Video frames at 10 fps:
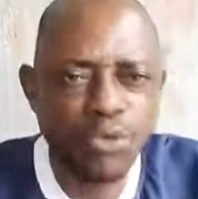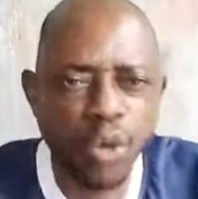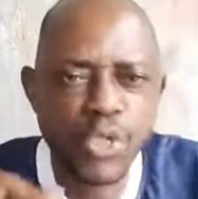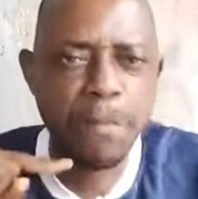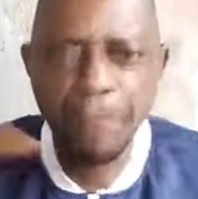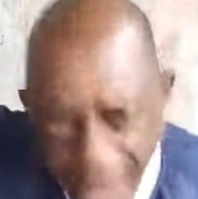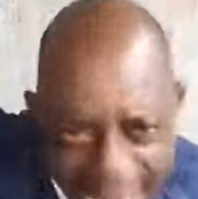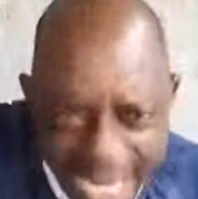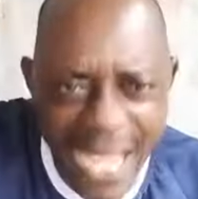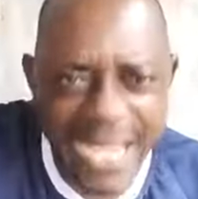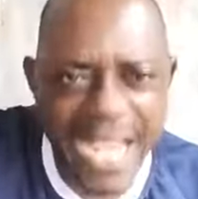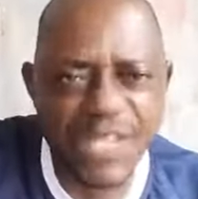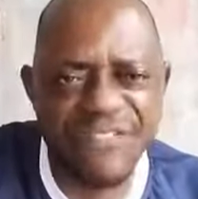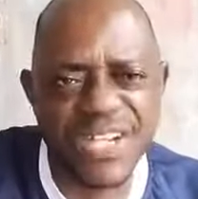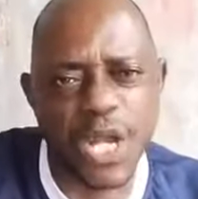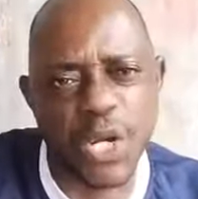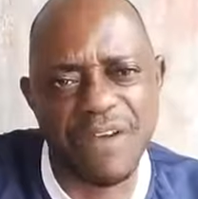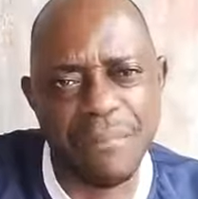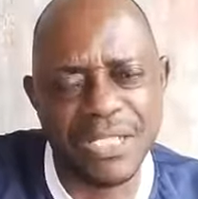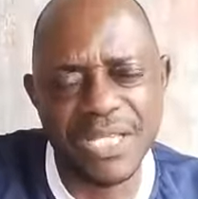to speak against federal
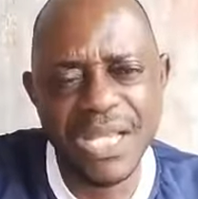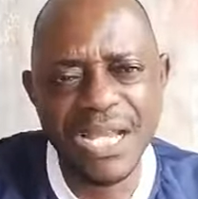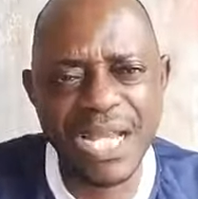government.